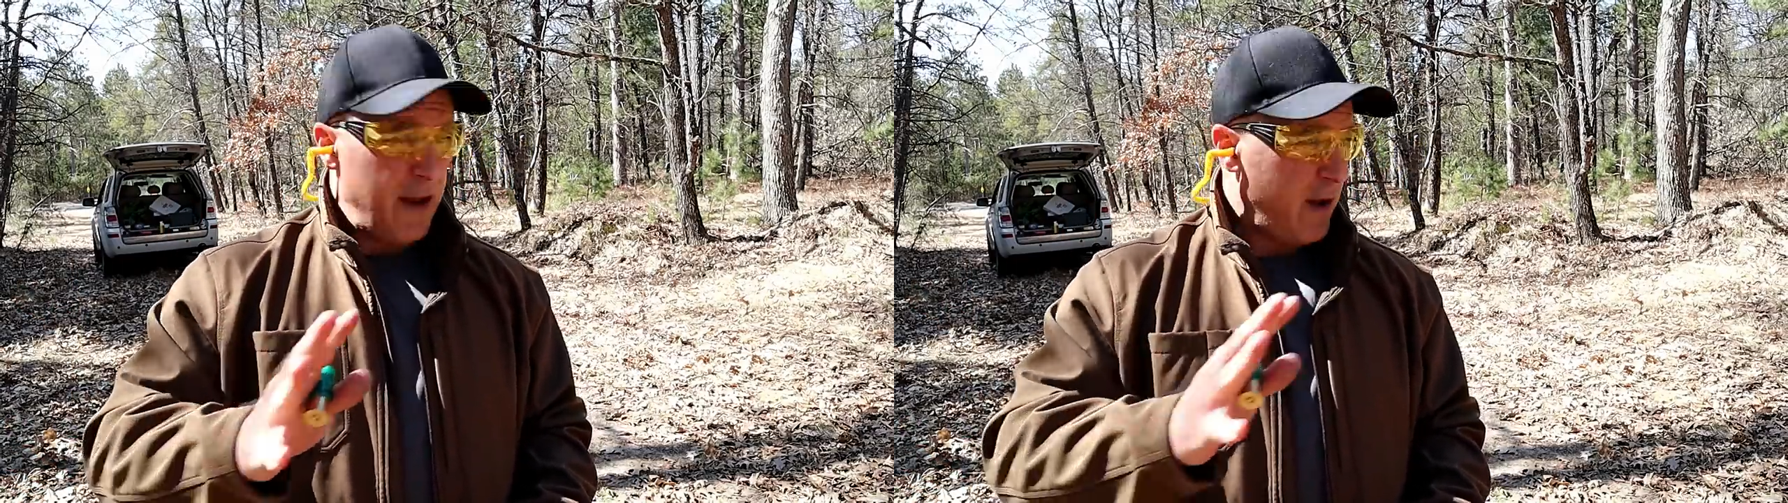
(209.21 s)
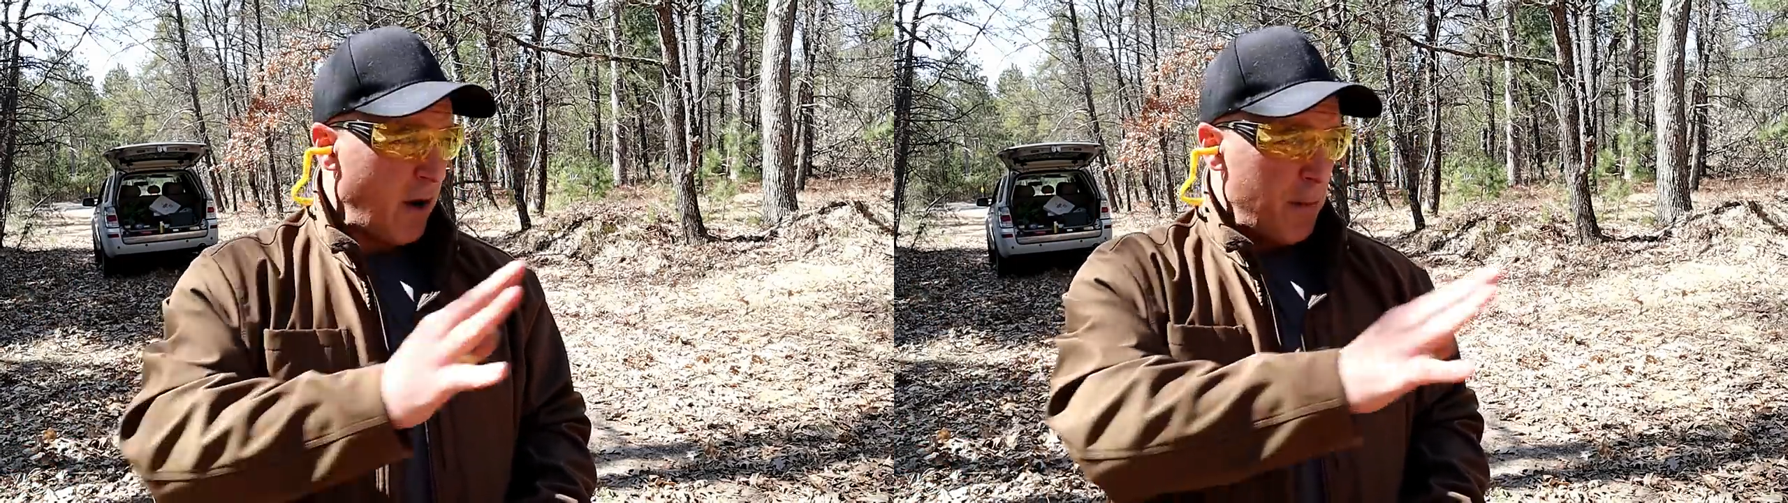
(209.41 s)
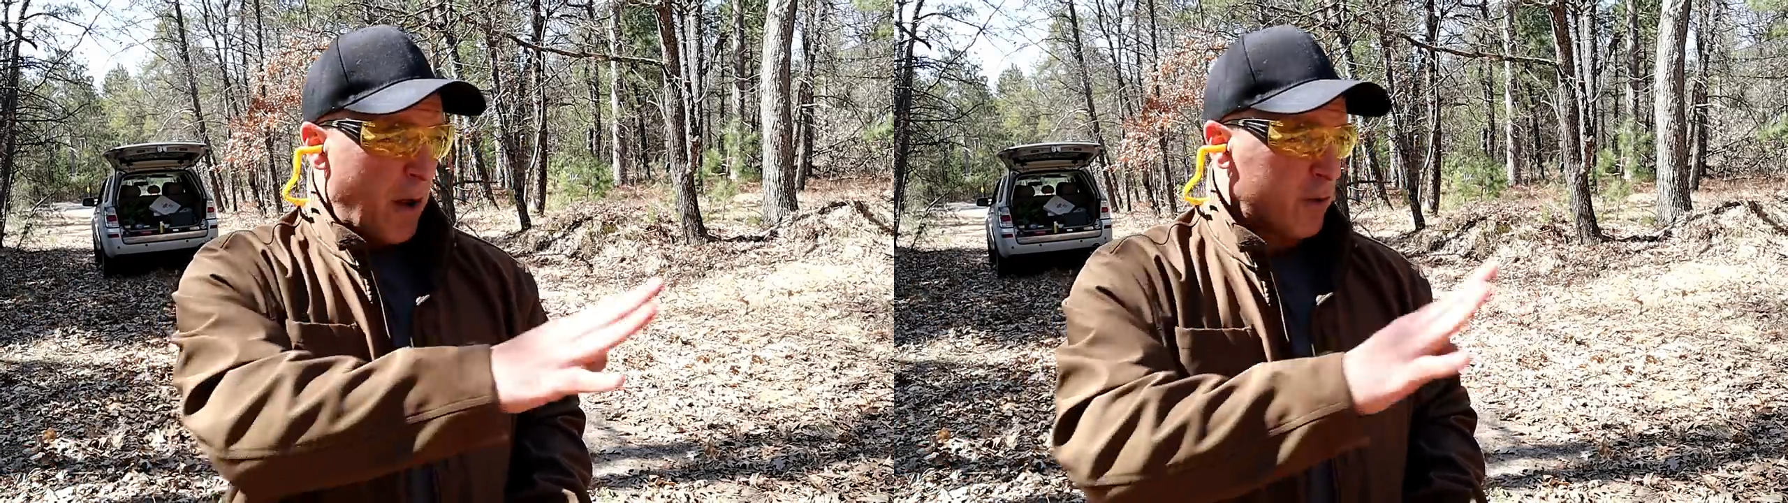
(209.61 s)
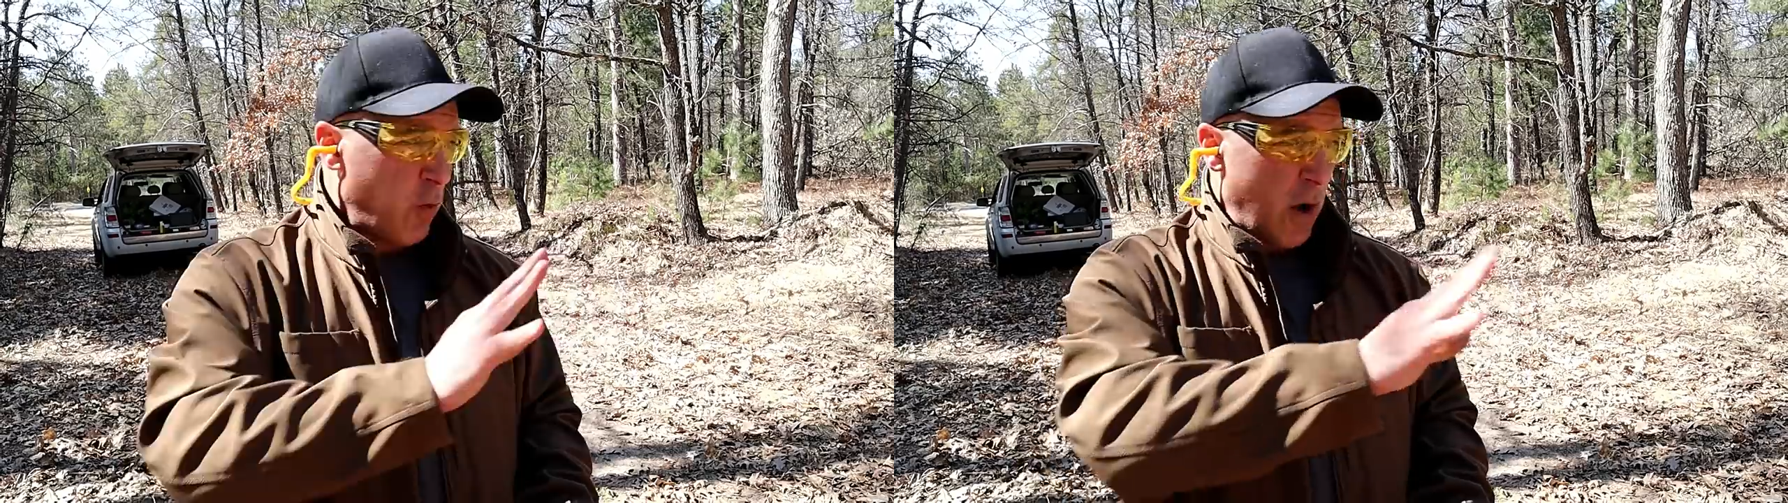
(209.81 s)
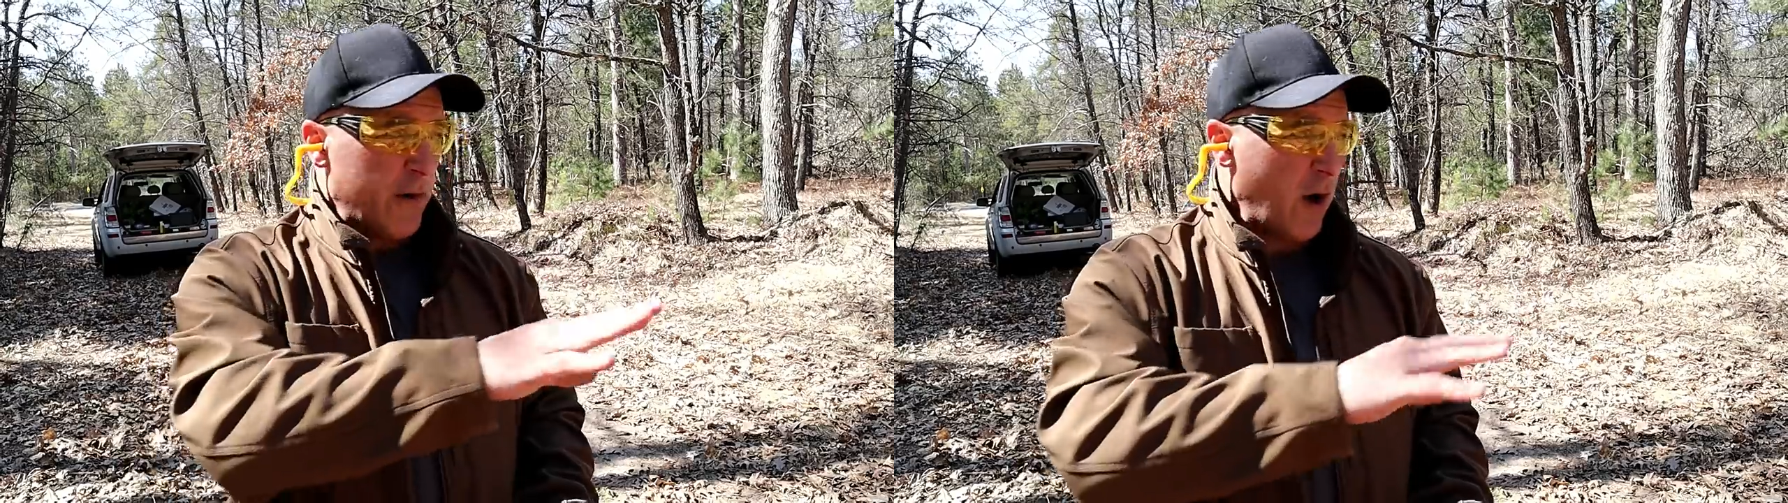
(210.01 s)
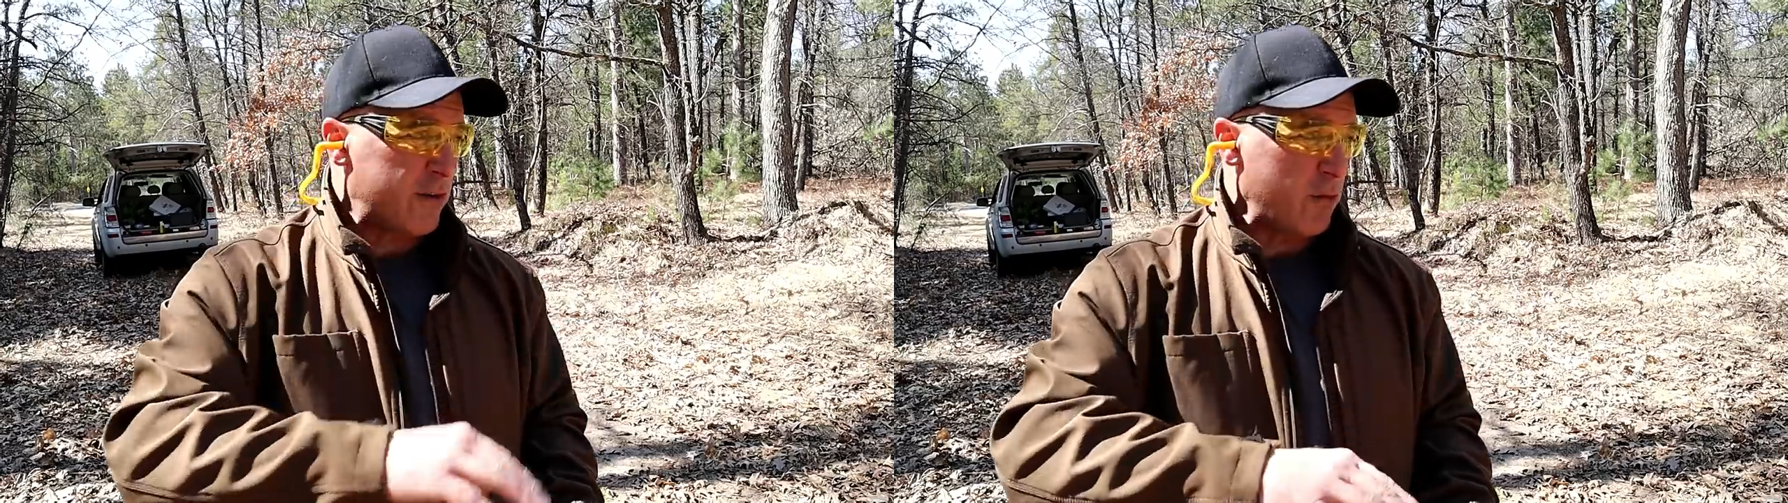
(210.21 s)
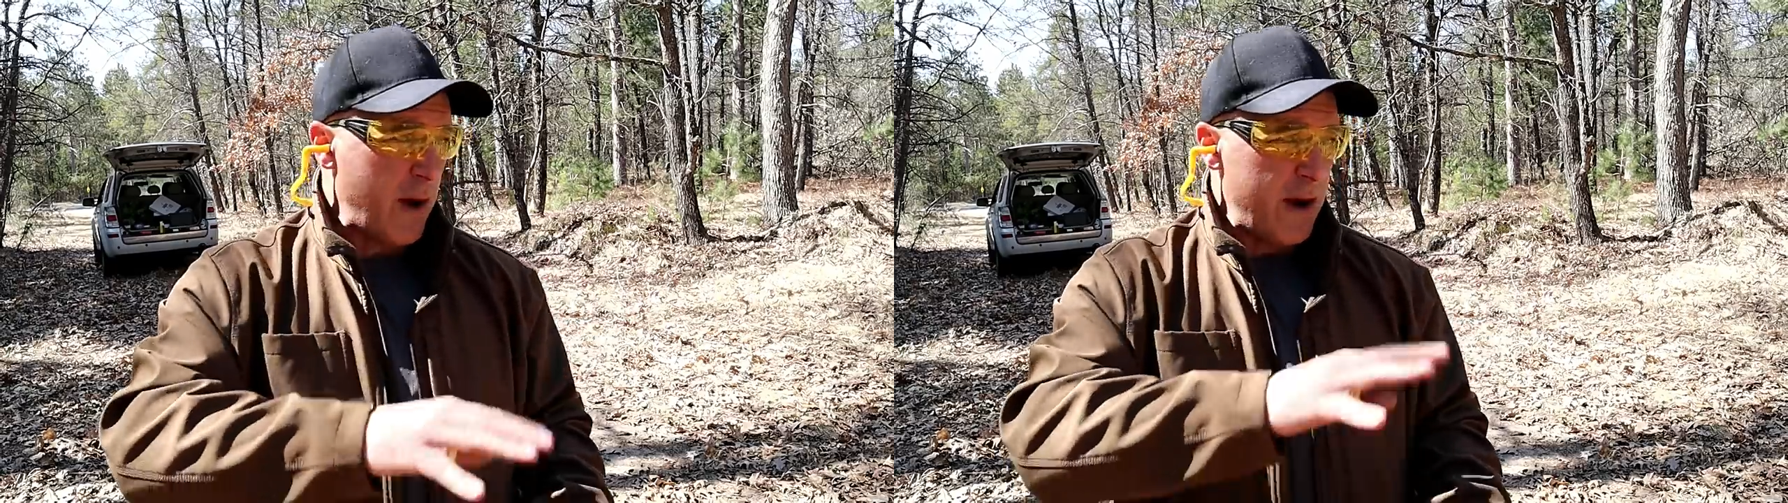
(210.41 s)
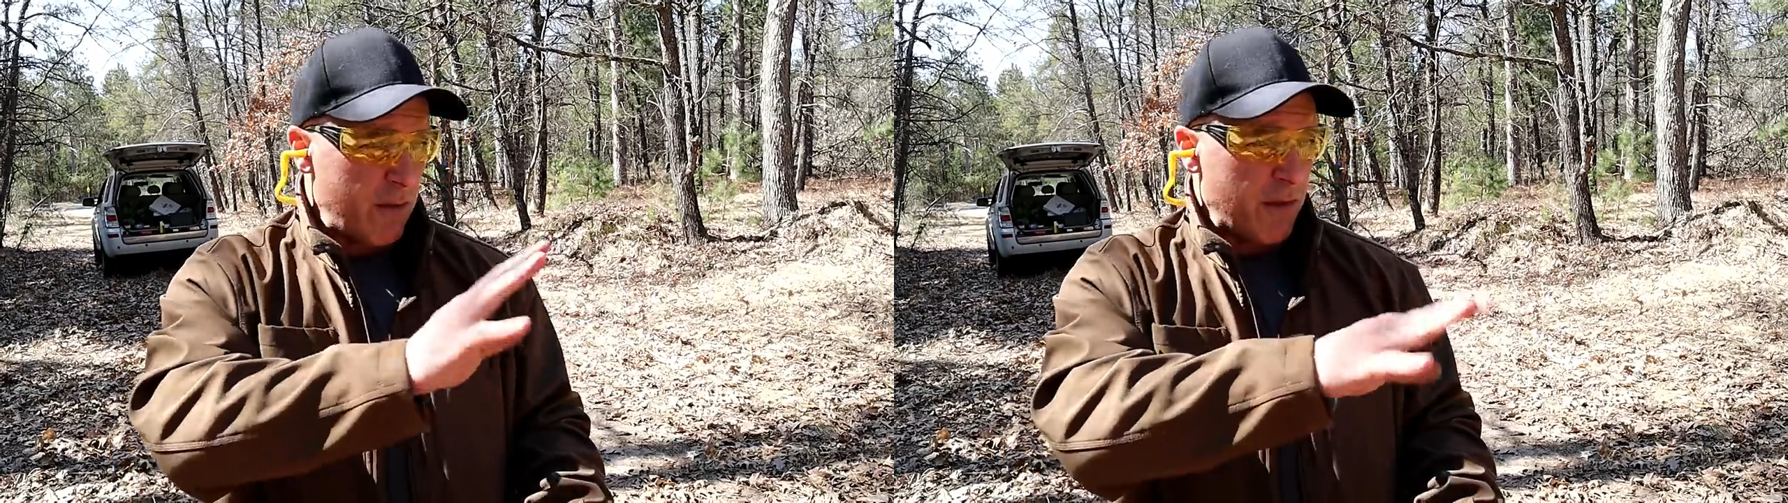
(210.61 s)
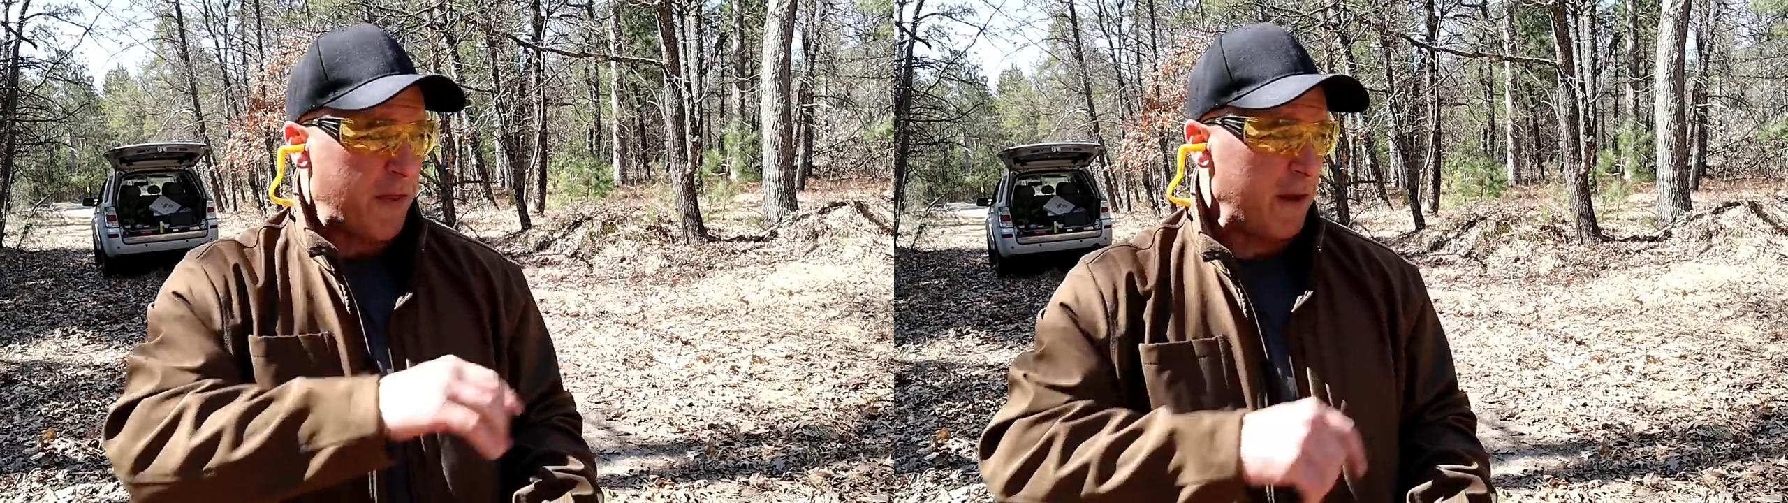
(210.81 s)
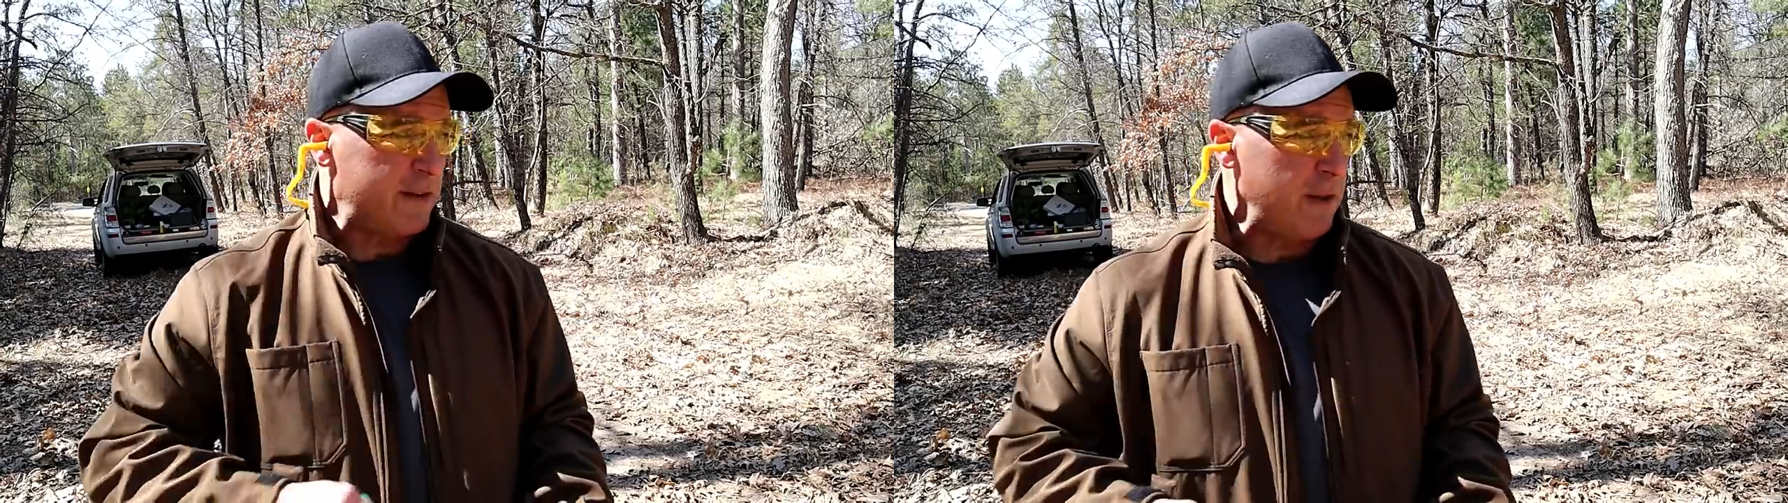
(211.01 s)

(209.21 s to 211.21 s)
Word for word: And here I'm about 12 yards away and everything